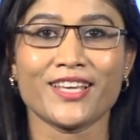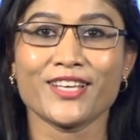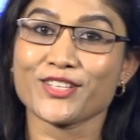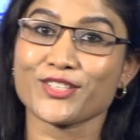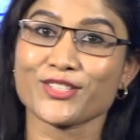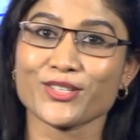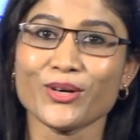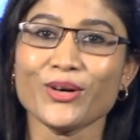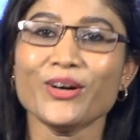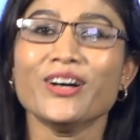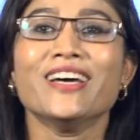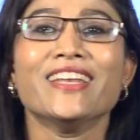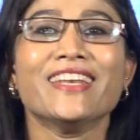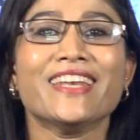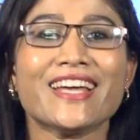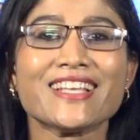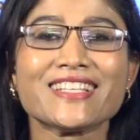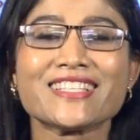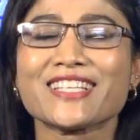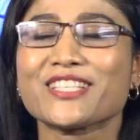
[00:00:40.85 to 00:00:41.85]
So
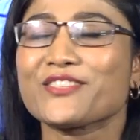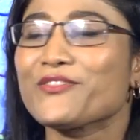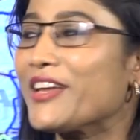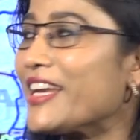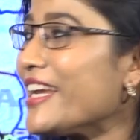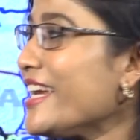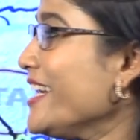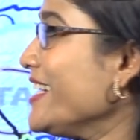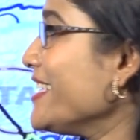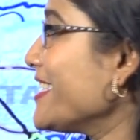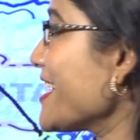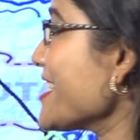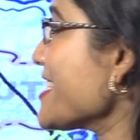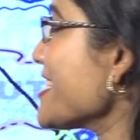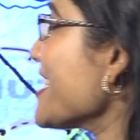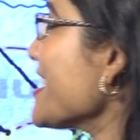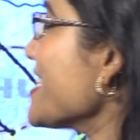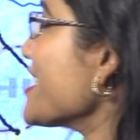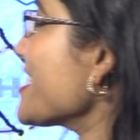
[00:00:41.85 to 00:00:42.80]
it's a very interesting